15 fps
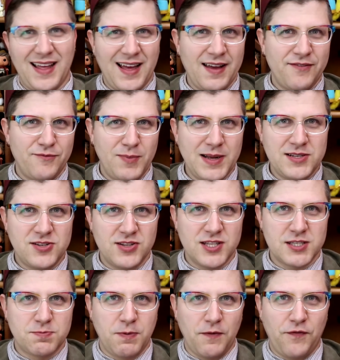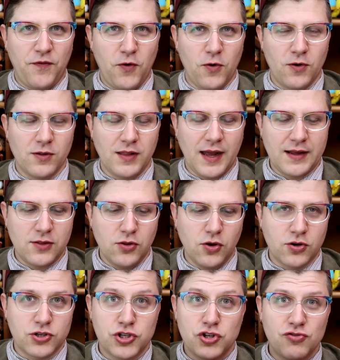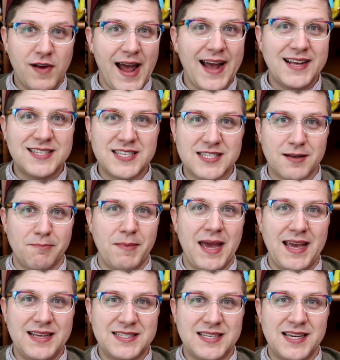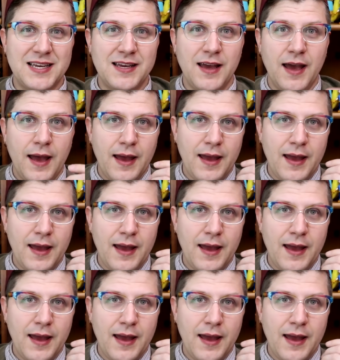I've mentioned this before, like, look, Strax is amazing,